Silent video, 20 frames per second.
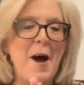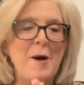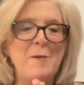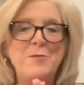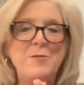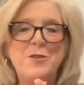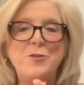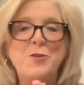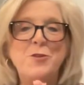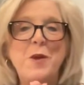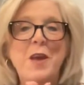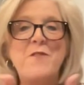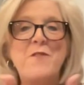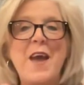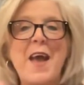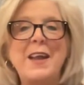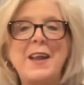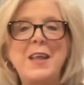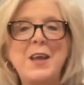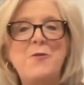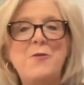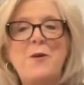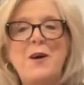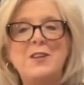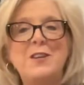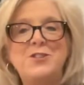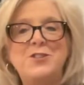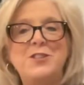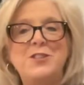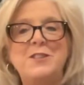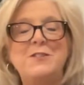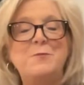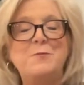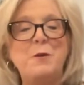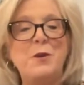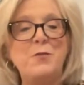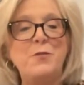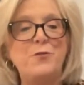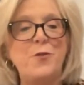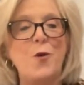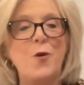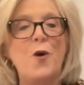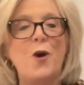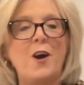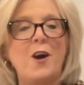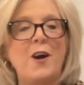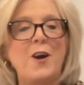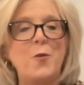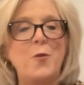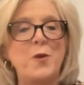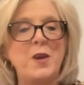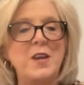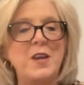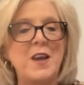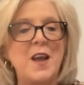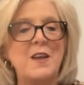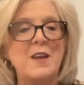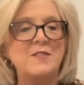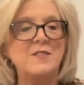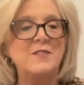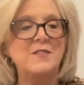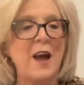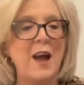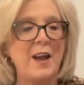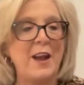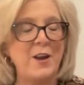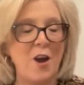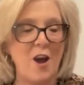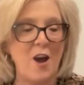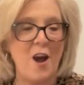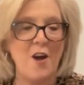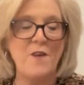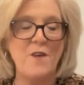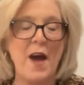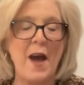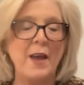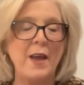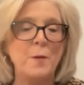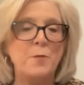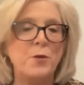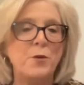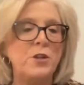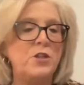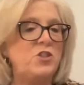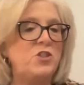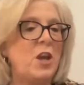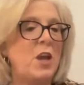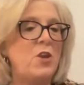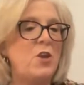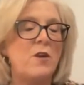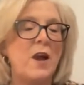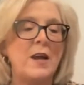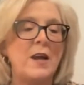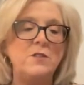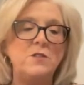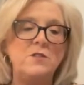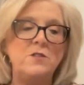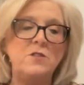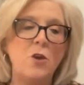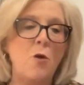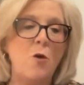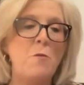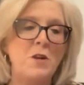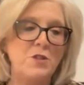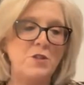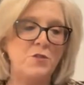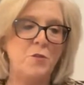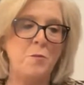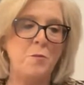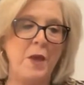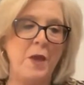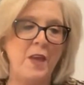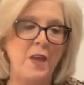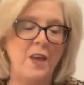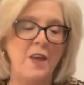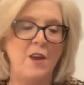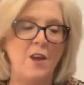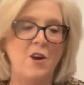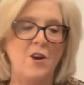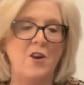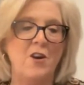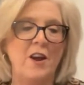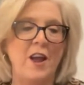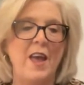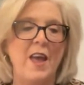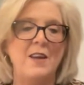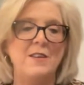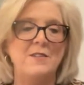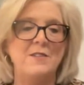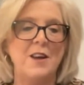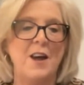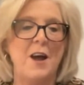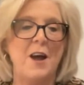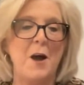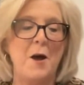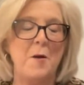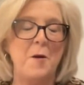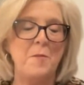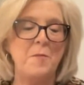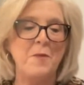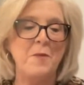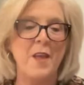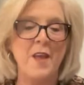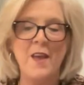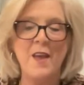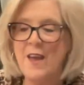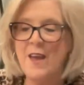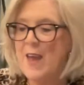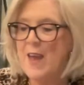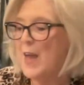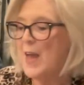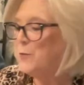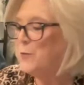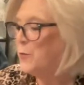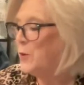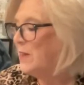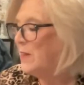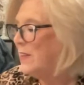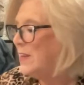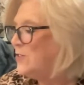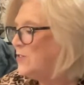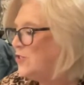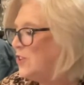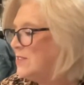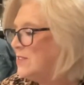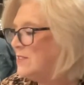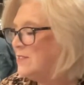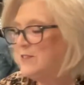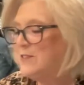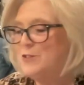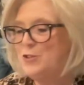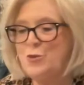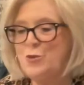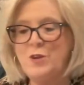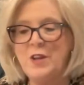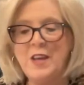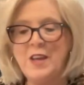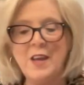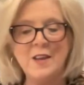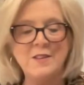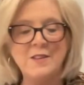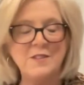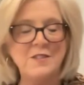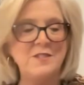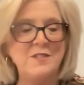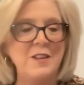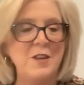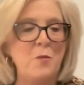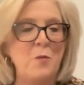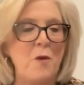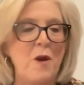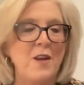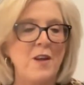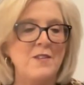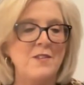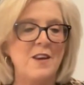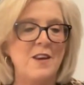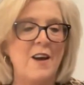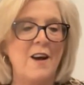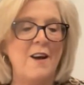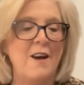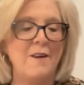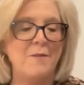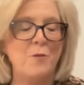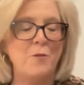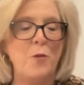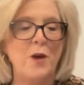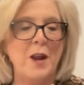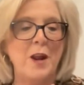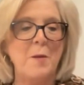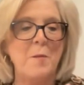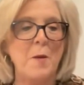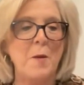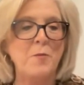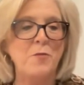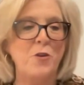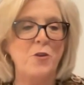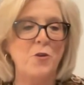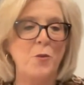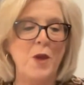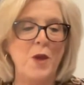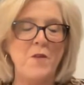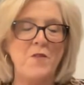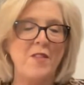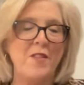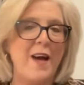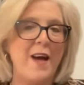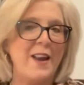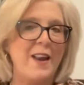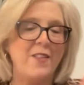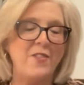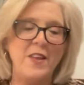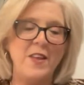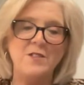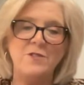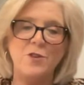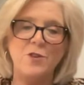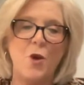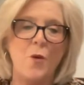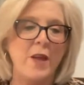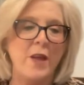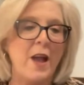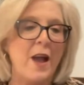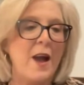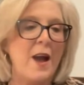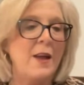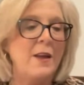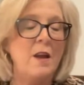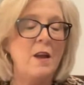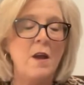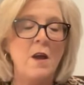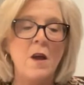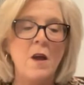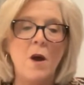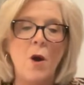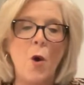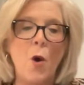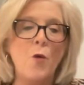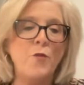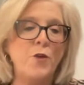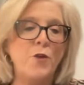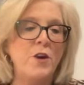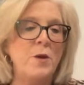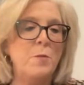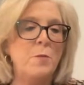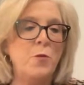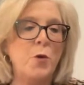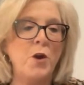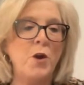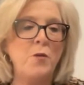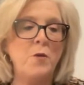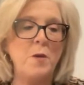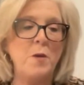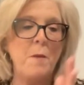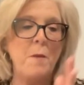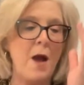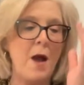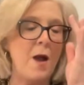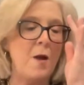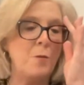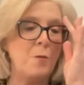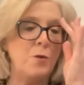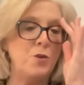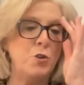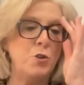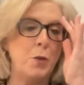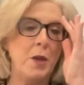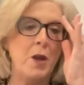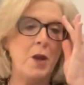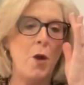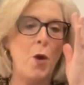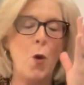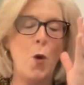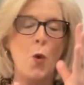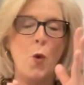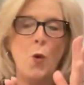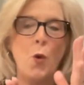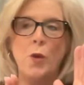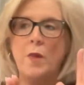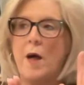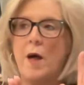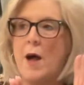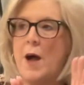So do we have any questions before we sign off? I appreciate you guys so much for being here and really just tuning in to see what I'm up to. We have a lot of things going on over in Embroidery Mom. We're doing a whole